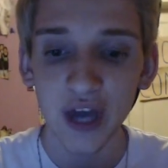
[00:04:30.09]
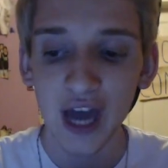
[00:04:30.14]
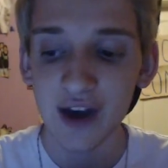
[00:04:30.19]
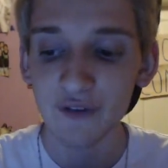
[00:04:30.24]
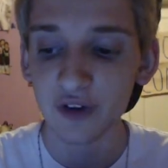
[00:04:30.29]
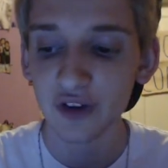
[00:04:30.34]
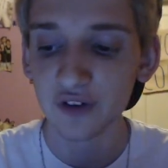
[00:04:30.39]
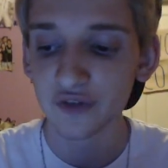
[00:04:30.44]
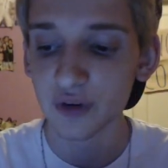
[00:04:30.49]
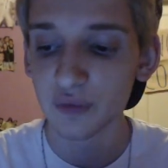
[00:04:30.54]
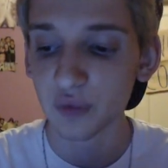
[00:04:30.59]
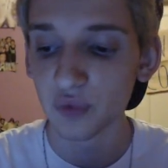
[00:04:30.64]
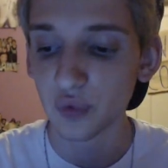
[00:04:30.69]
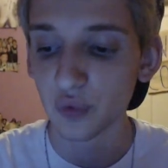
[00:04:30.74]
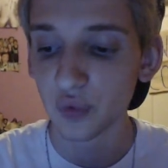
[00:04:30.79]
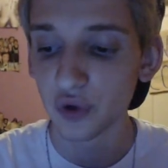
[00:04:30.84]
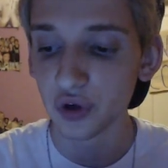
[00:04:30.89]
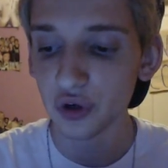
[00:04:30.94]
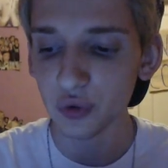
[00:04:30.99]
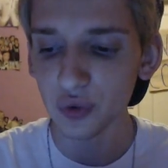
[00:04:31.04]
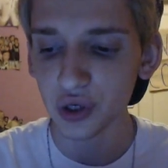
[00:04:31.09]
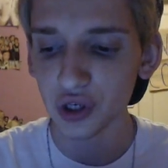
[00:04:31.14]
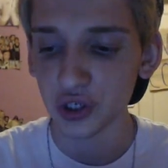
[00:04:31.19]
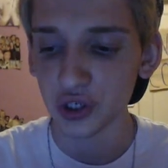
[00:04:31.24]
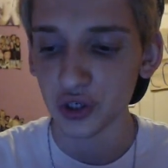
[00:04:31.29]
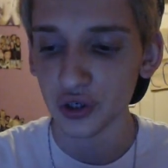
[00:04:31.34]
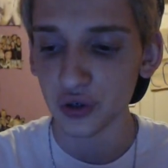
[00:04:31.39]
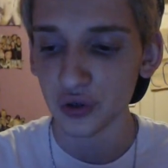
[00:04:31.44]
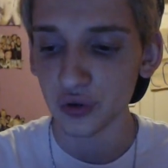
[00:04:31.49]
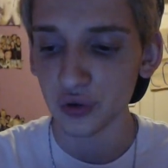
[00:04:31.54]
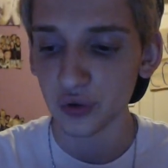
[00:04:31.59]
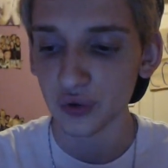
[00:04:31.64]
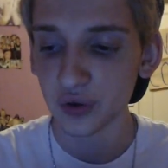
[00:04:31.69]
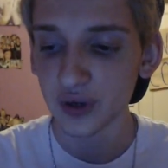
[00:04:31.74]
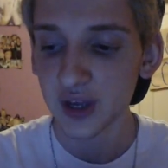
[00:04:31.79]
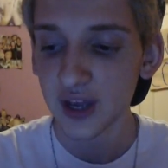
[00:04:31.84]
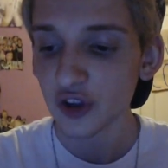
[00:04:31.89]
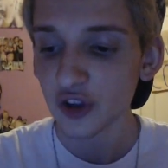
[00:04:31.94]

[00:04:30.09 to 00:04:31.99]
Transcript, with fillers: We have one from Woohoo.